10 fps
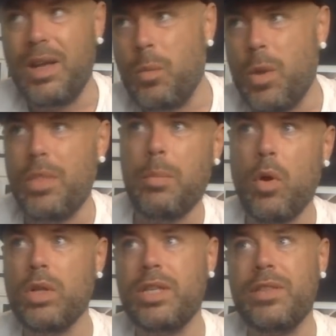When the
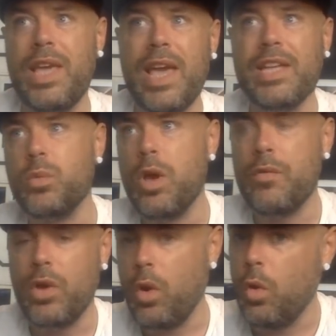ball's in the air
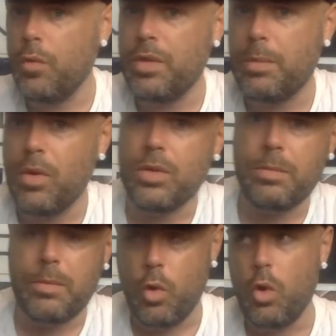swerving all over
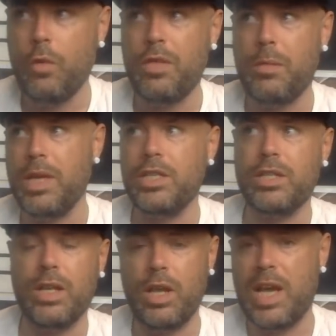the
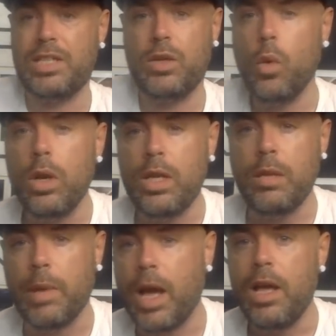place, as a
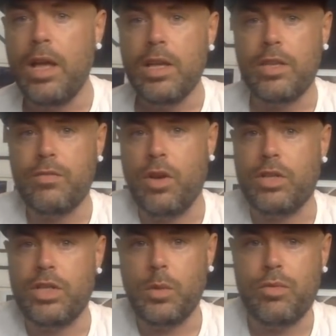goalkeeper, you've
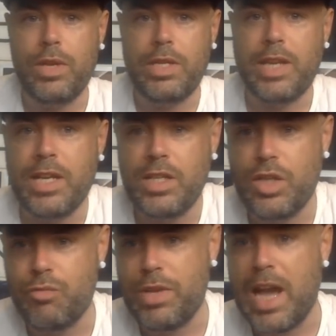got 2 or 3 seconds
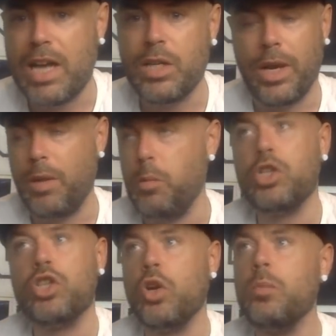to react to it, and it
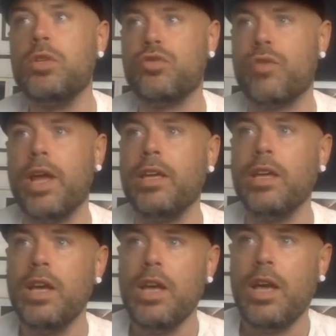was some strike.
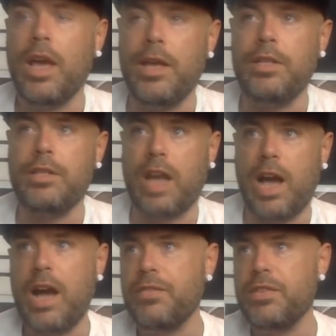And I
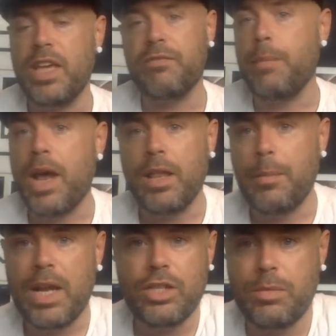have to give man of the
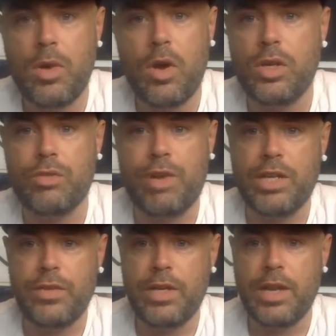match to Marcus
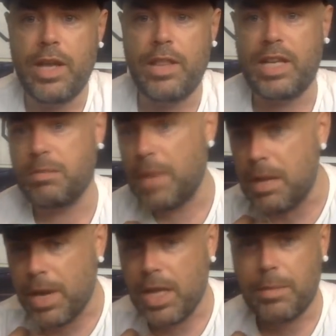Rashford tonight. That's my
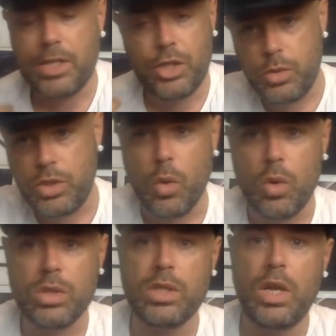man of the match. Who's
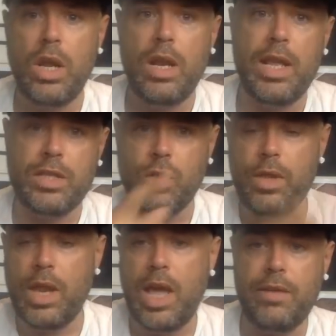yours? Let us know in
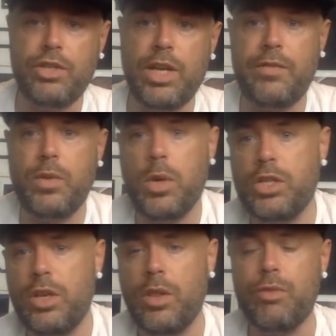the live chat. If you're
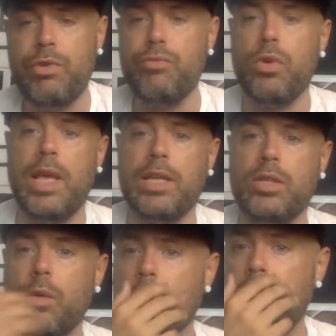watching on the rerun, let us
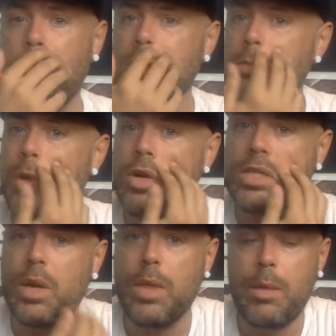know in the comments box
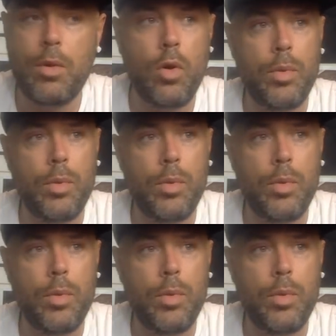down there below.